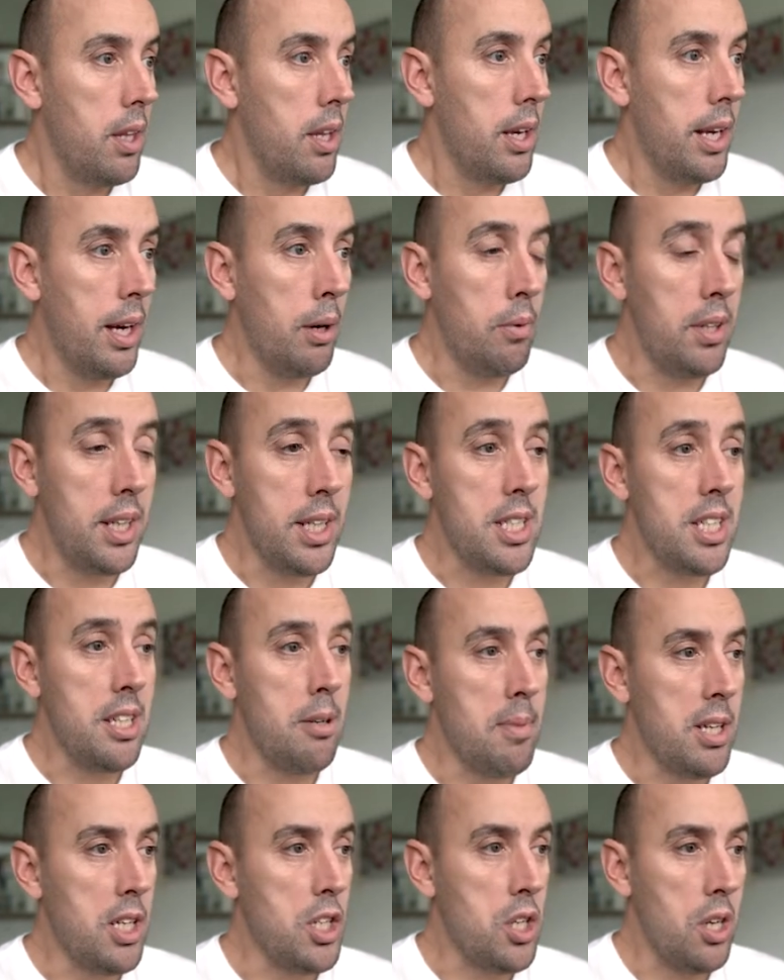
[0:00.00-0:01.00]
Now with this
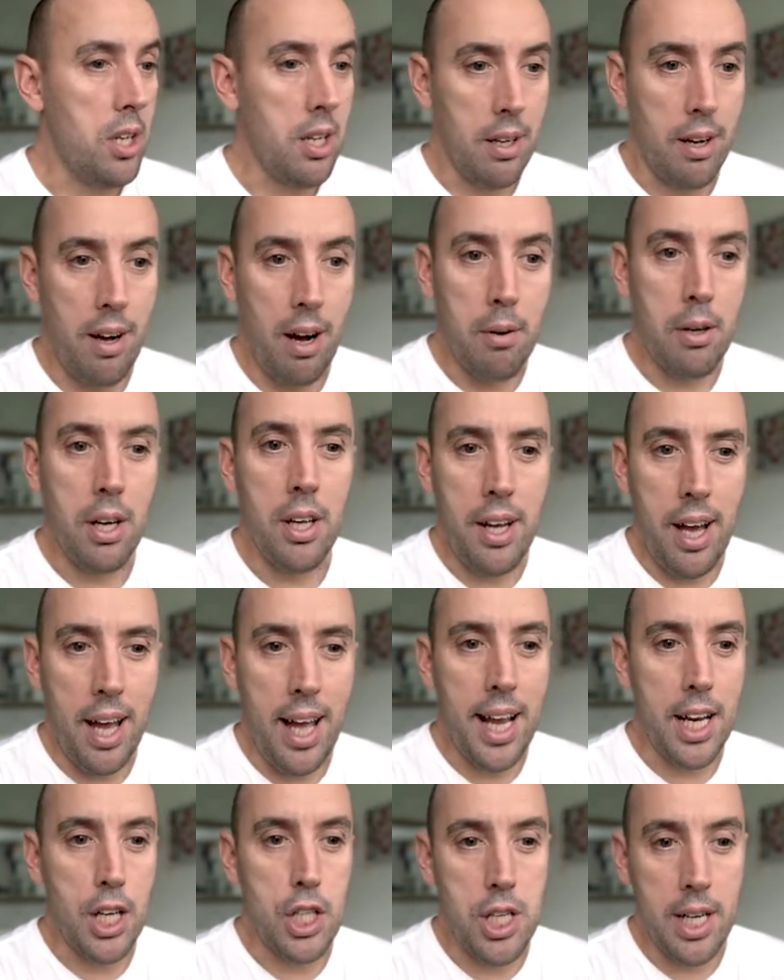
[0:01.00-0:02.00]
image, I'm going to
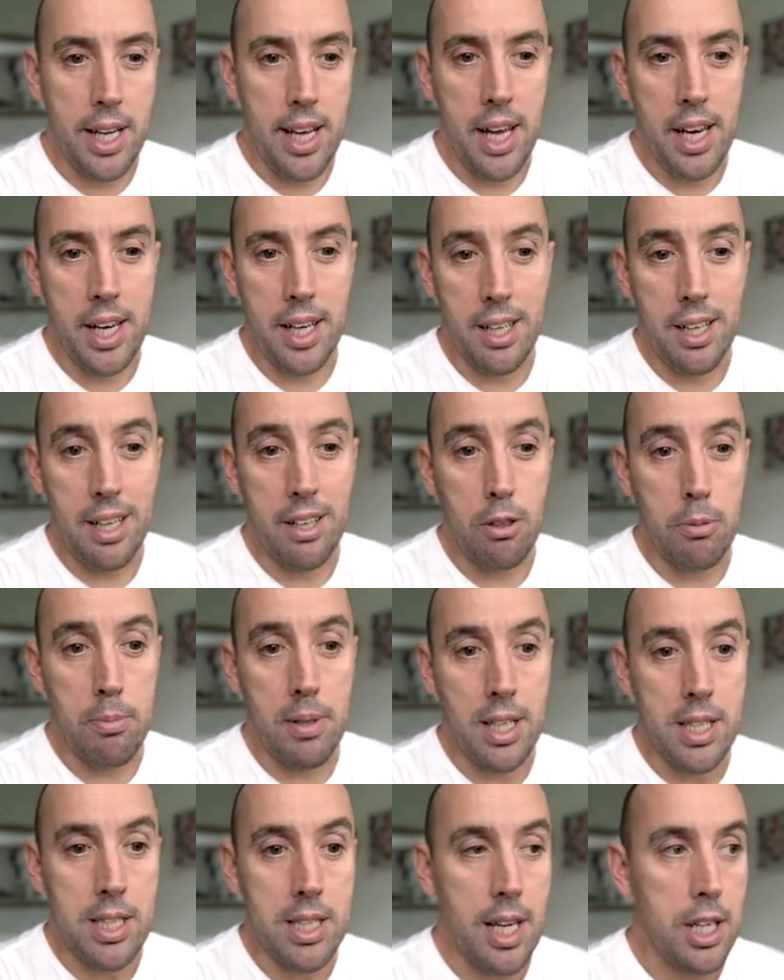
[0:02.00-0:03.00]
actually add a little bit
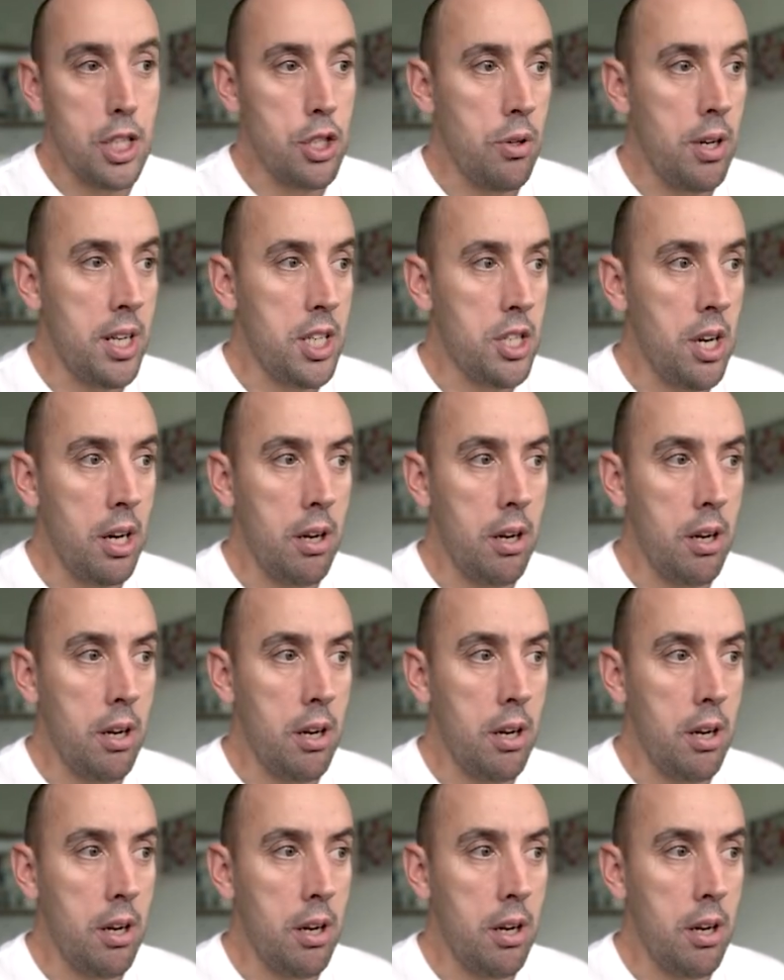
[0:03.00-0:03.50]
of saturation.